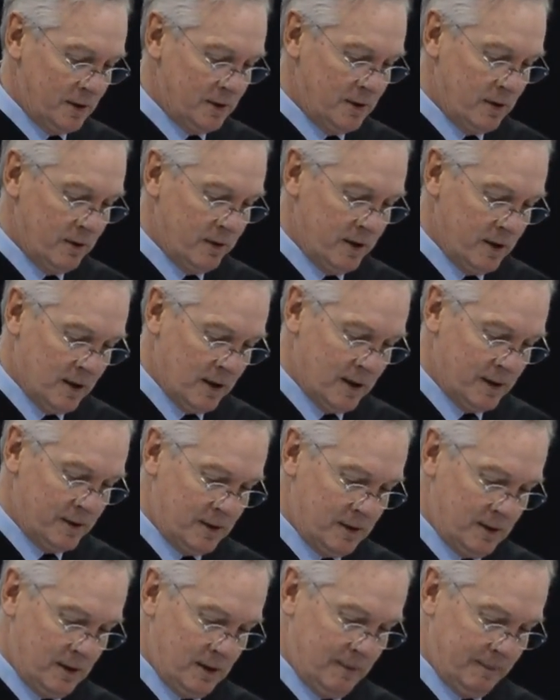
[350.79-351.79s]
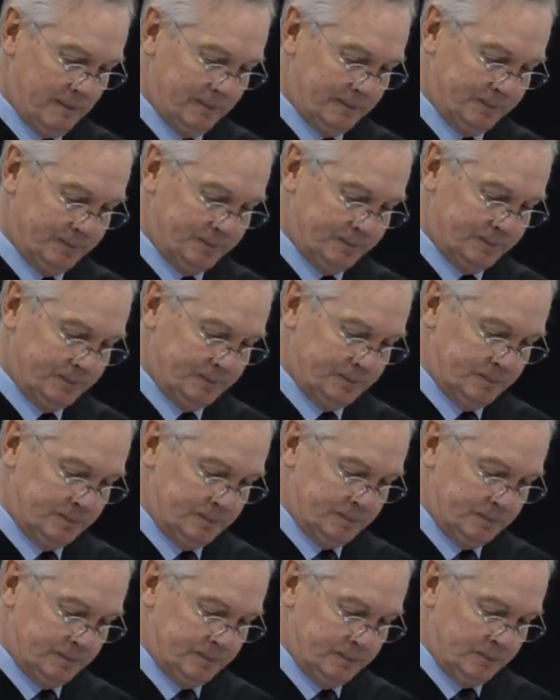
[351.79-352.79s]
to curiosity.
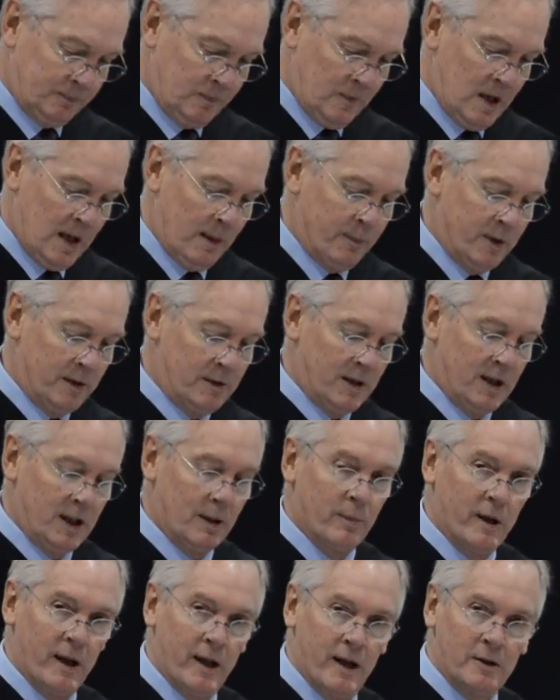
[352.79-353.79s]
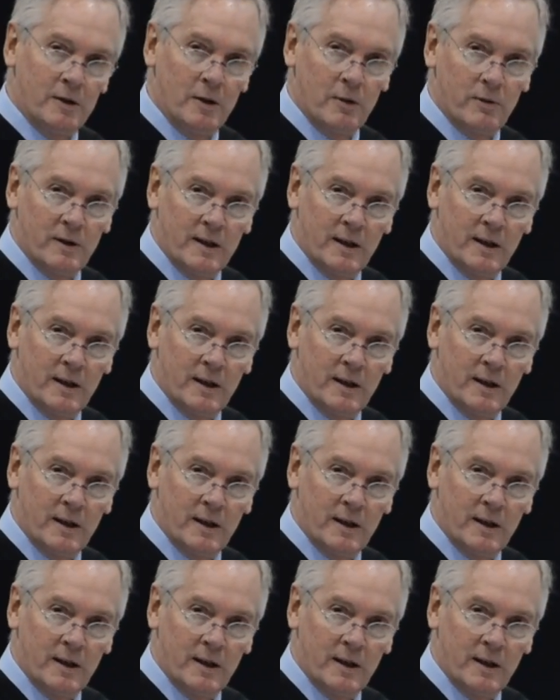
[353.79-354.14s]
I mean, think about it. Do you